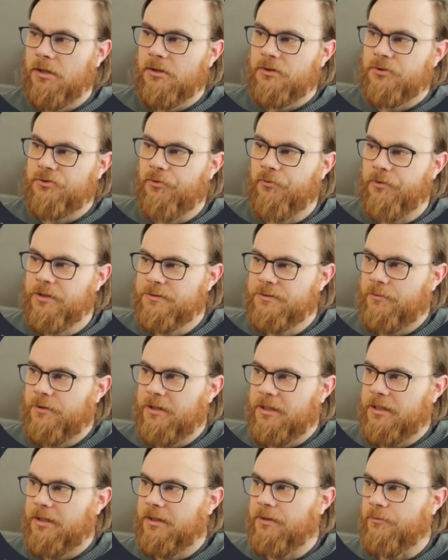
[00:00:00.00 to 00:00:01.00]
So the reason
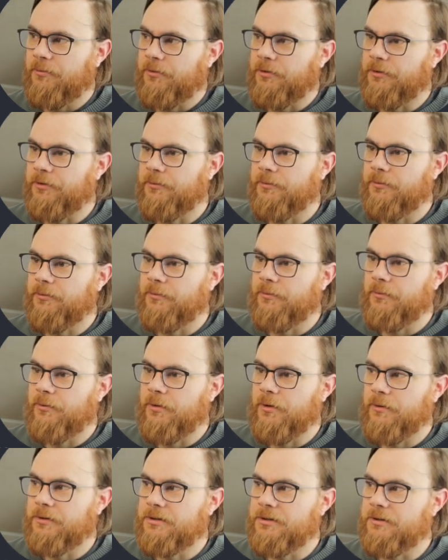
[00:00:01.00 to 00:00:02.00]
why we're
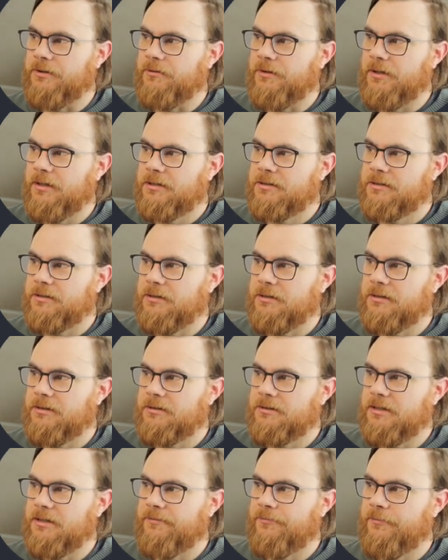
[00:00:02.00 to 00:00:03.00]
going to do this
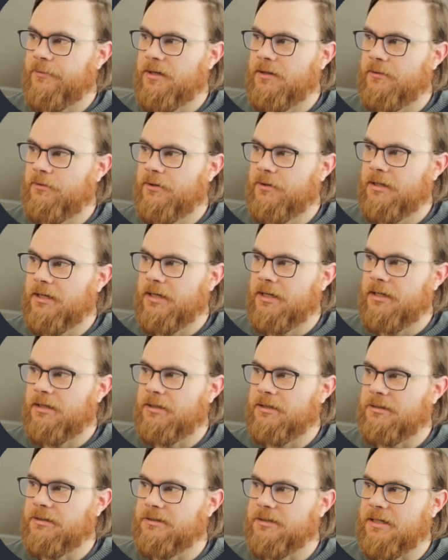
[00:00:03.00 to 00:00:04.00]
is if we look at
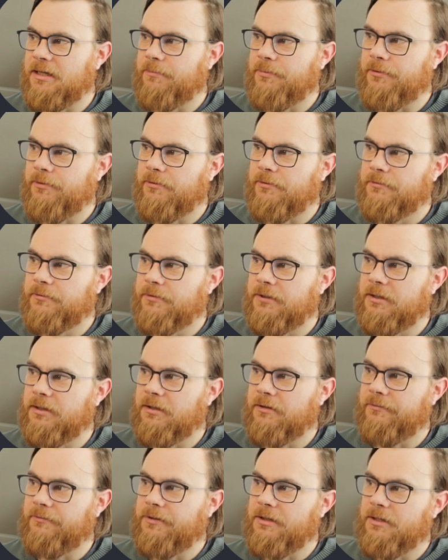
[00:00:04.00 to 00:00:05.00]
an example
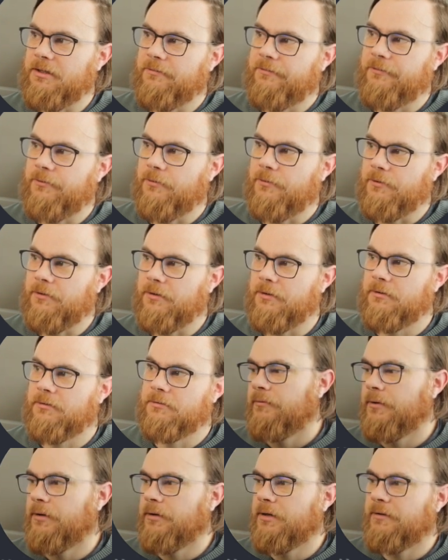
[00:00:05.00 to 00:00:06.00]
of the 4,
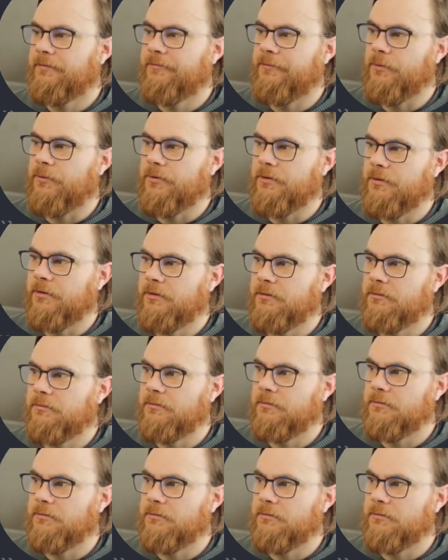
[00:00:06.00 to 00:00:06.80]
if we look at 4,